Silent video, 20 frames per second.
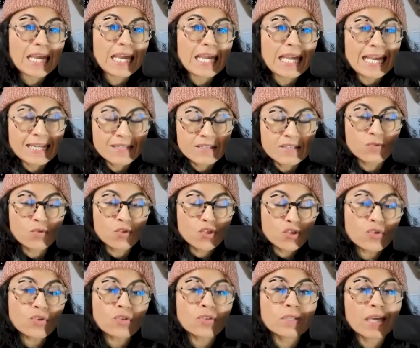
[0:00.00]
it's
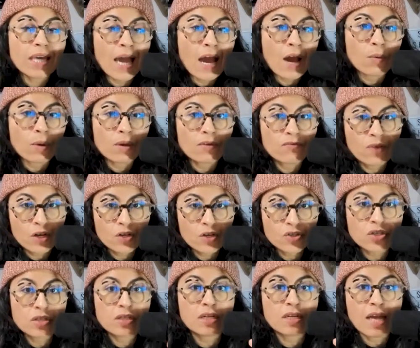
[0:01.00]
truly how we
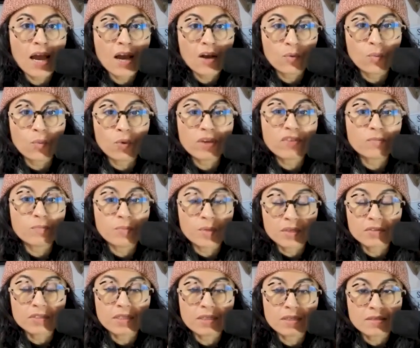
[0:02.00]
function and how we've
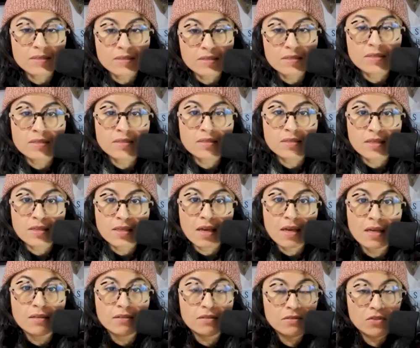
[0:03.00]
built the consistency
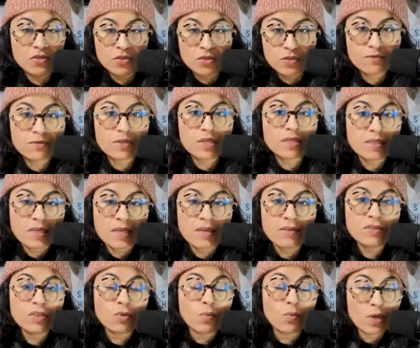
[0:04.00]
that you've
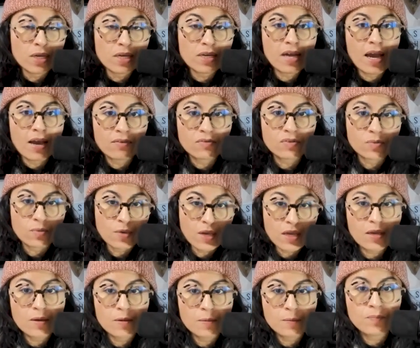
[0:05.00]
received week after
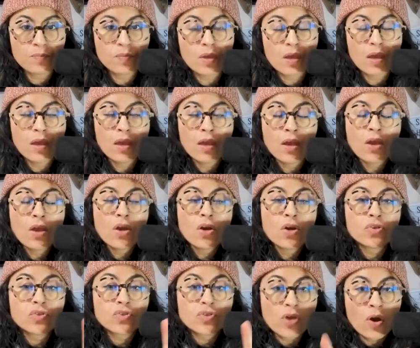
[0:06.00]
week.
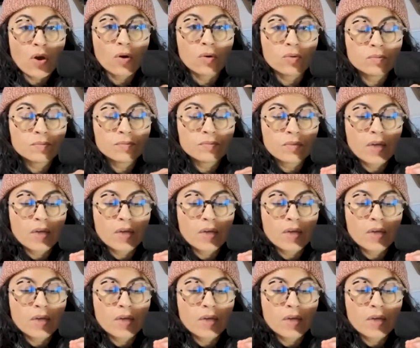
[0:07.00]
So,